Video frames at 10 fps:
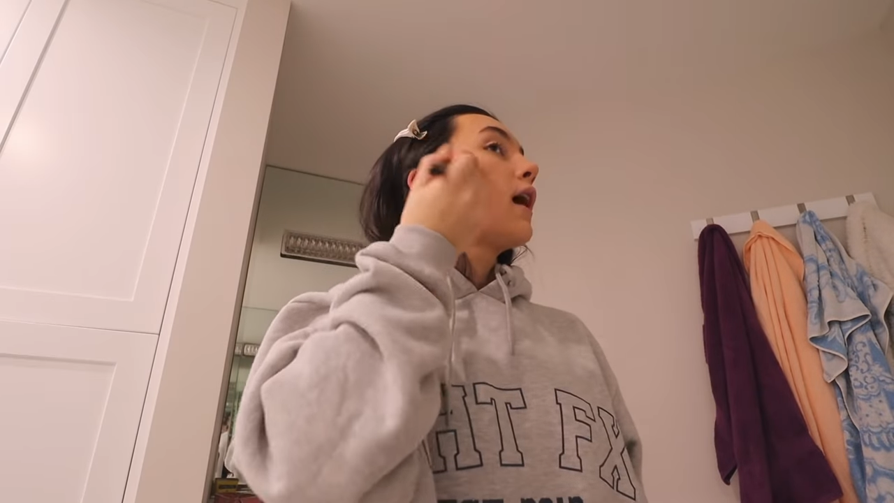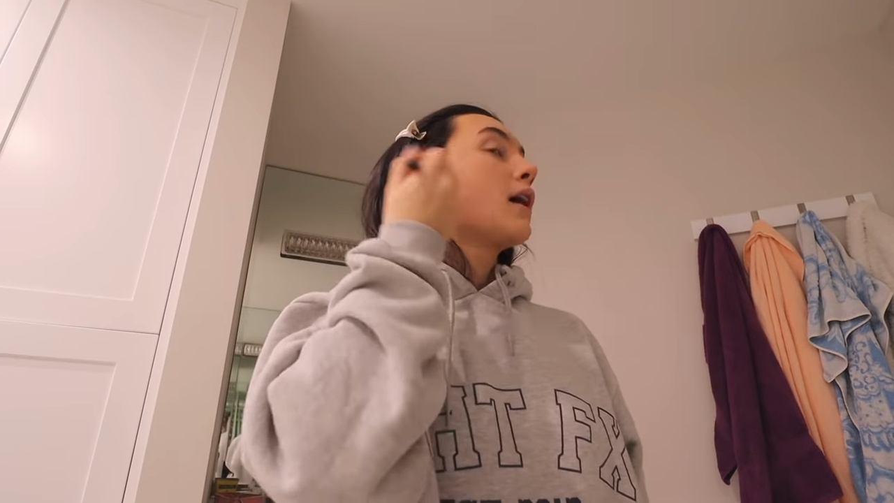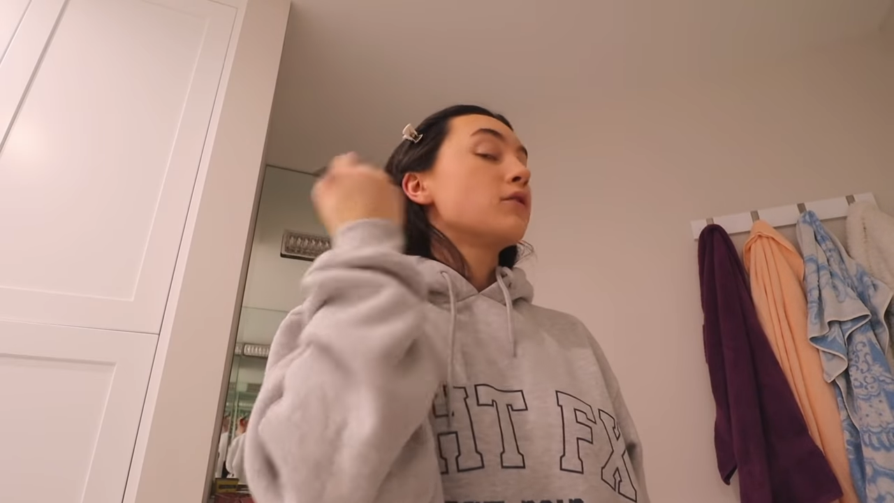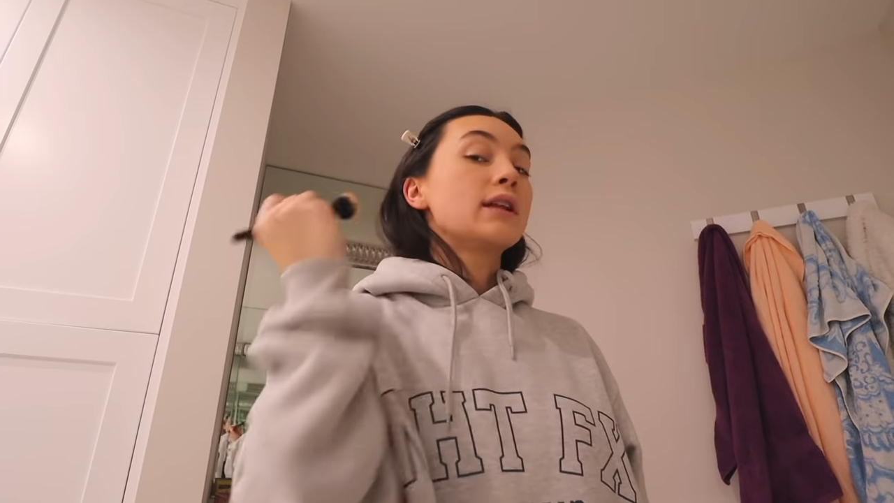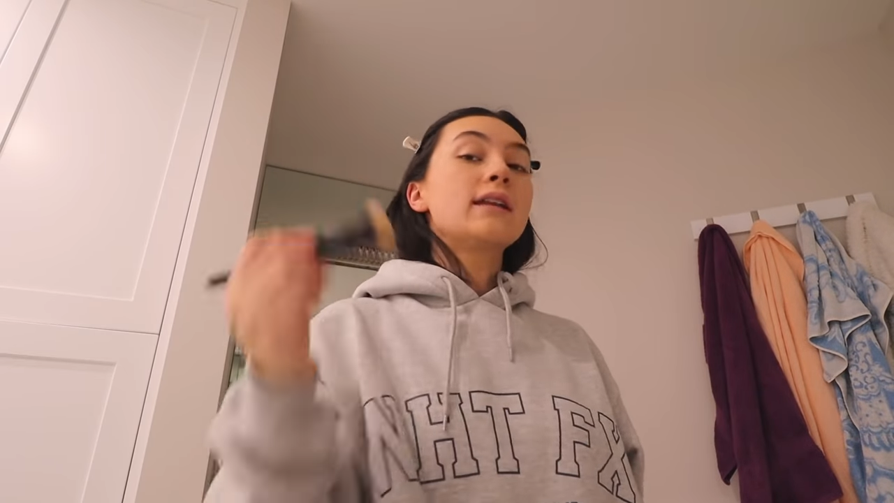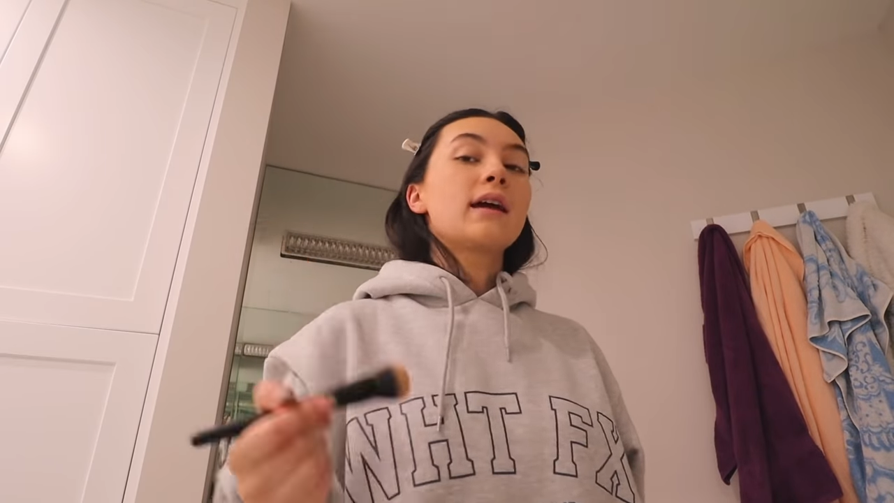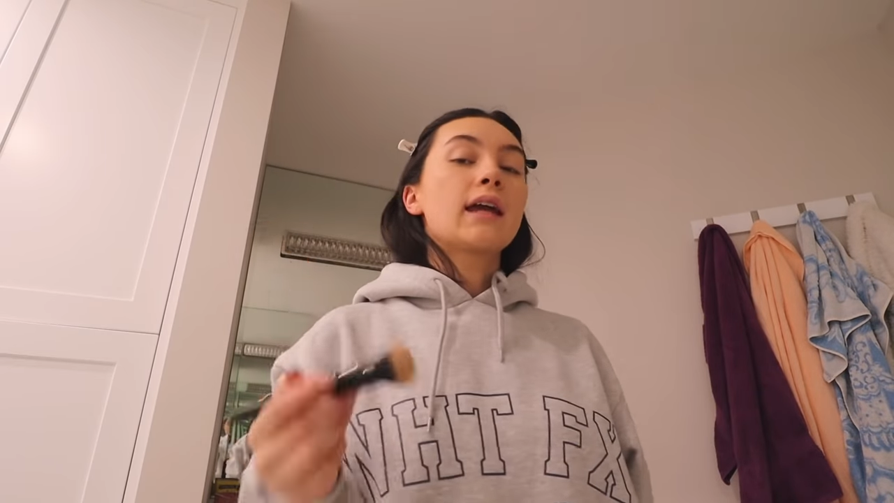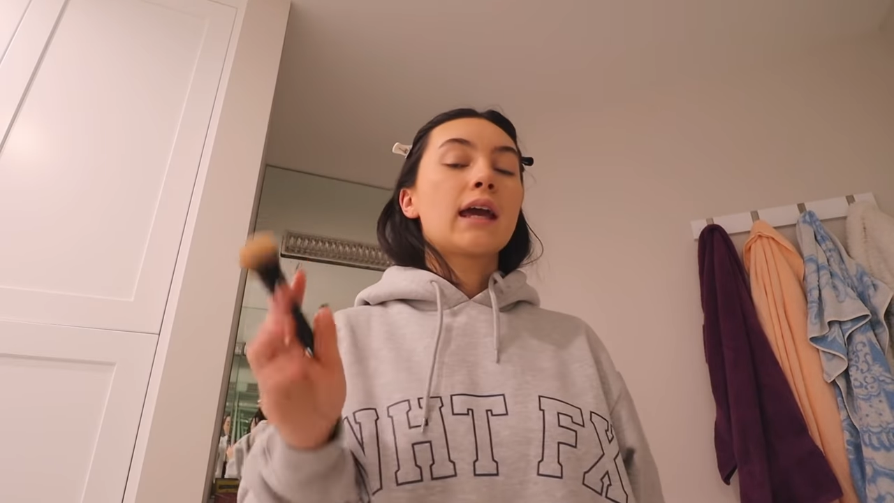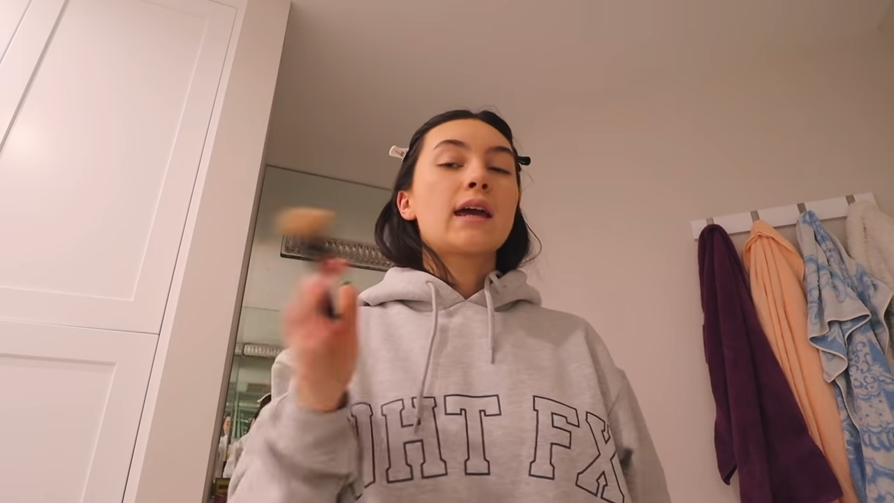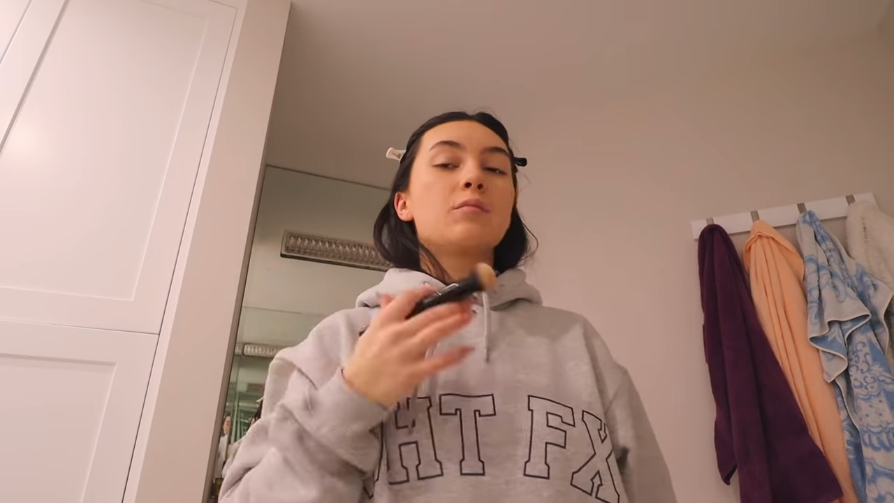I really
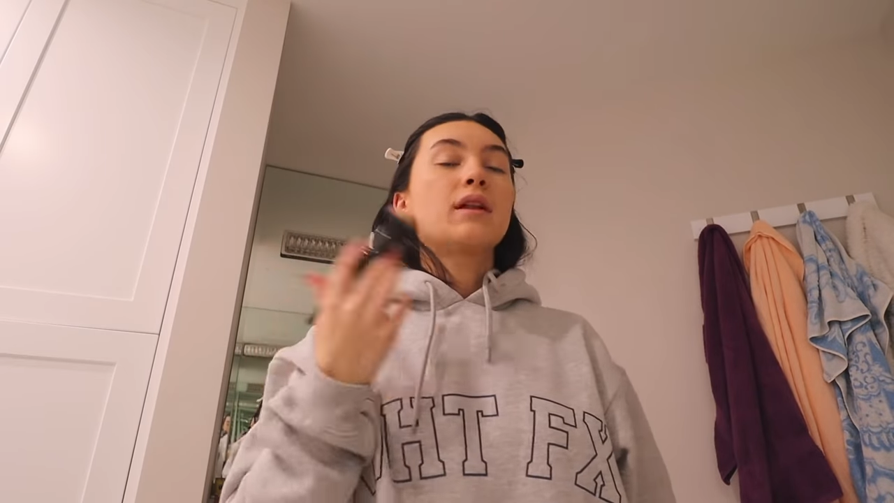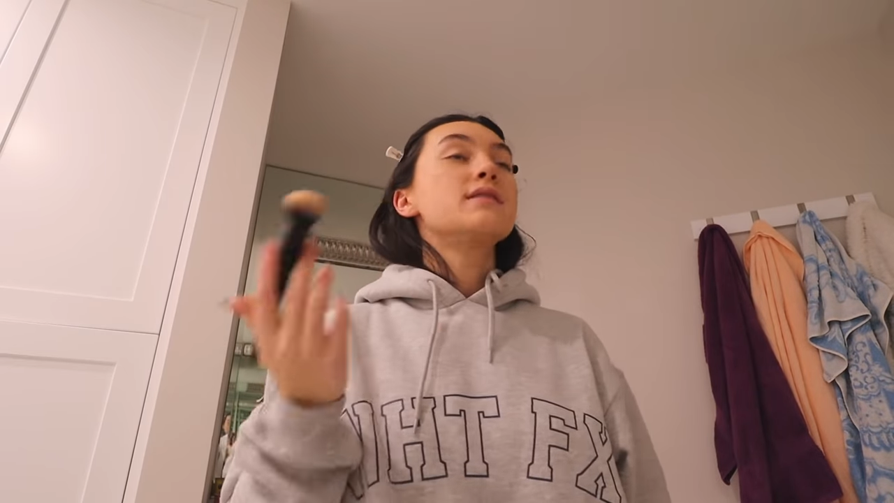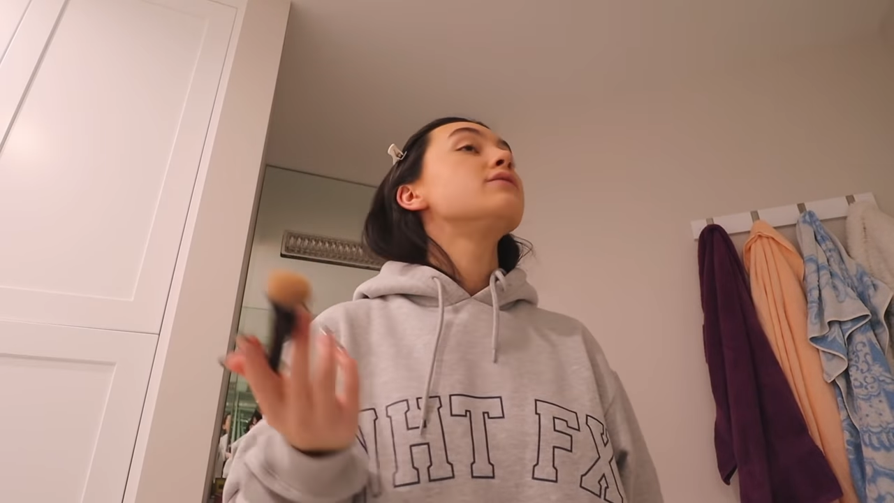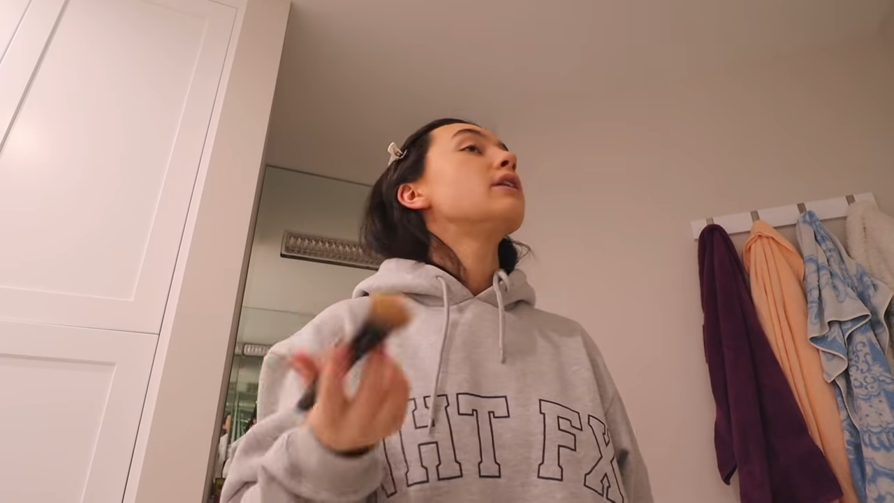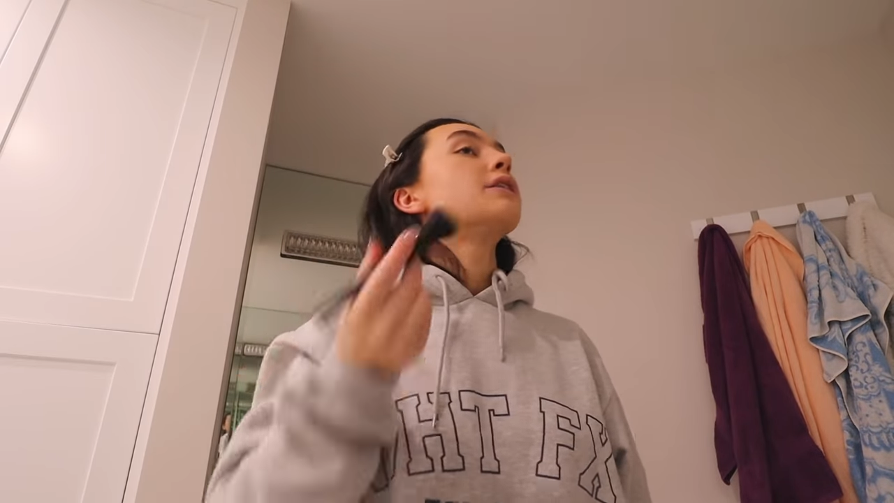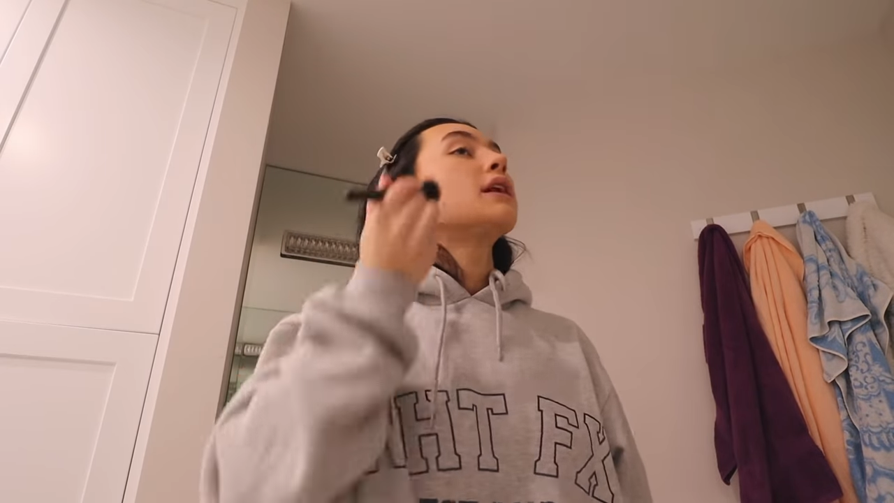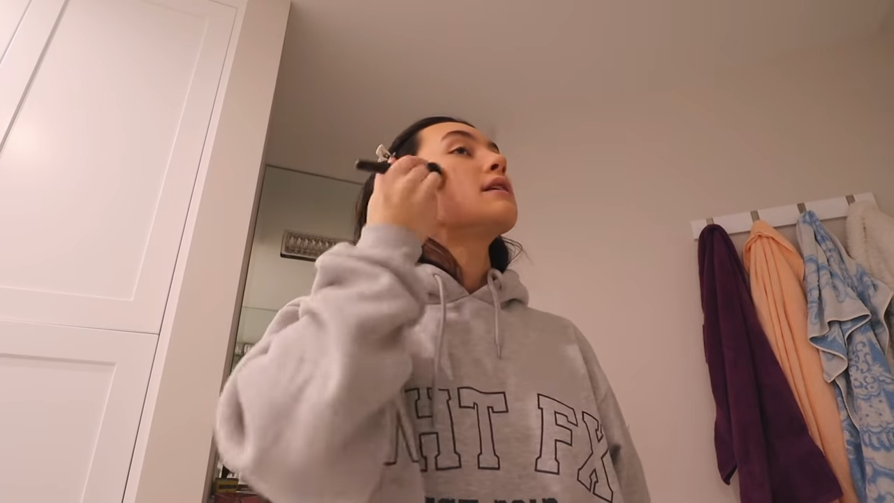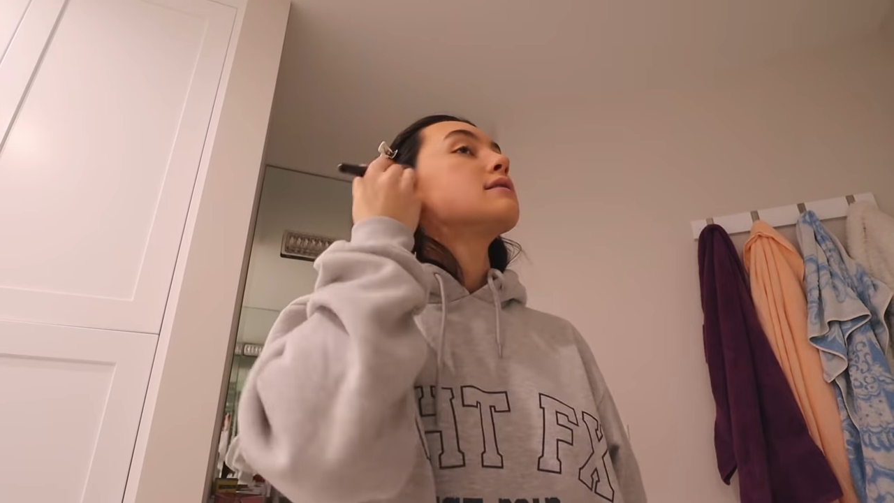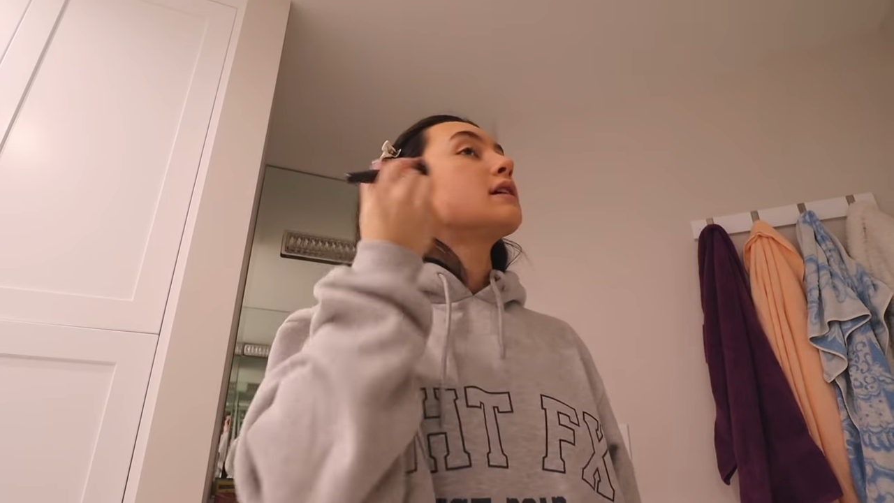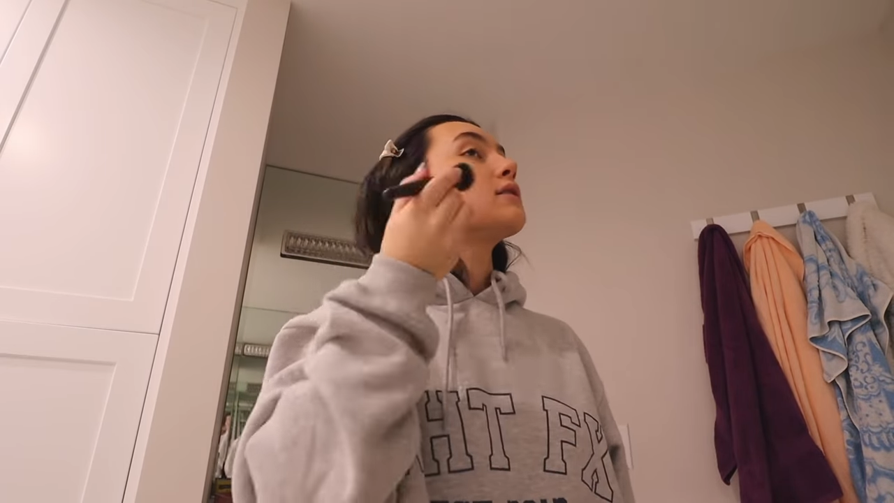like it. It blends very
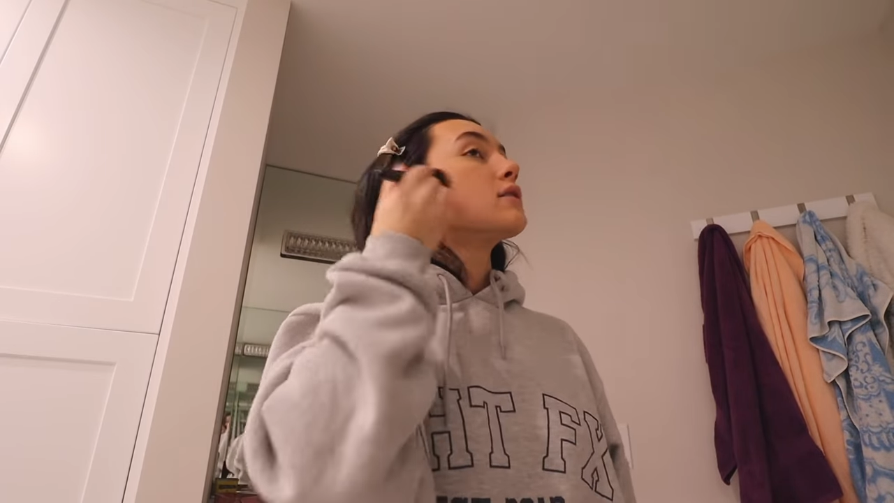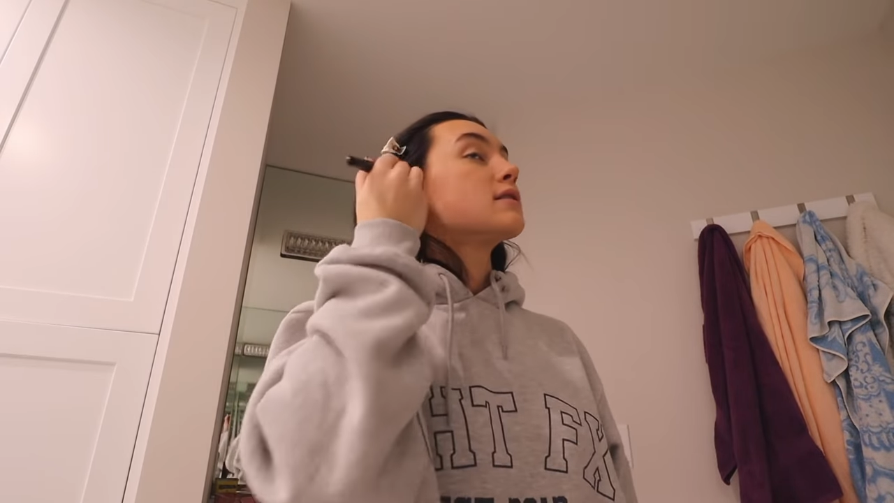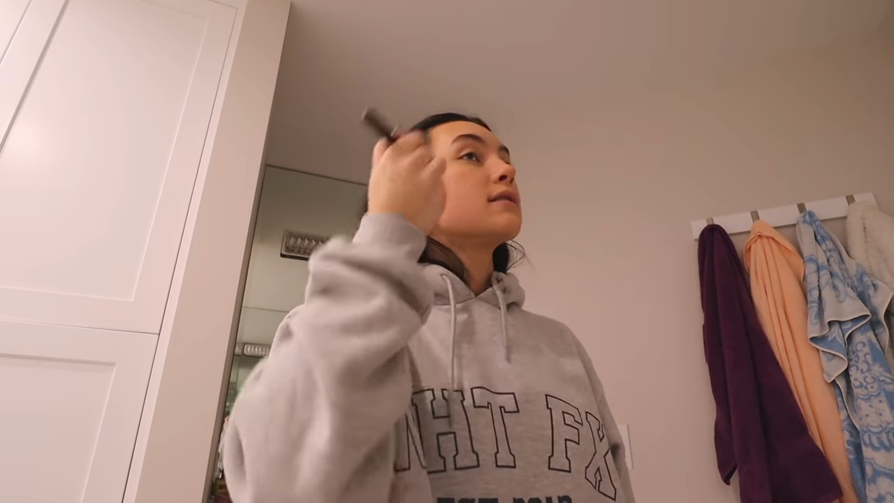nicely into the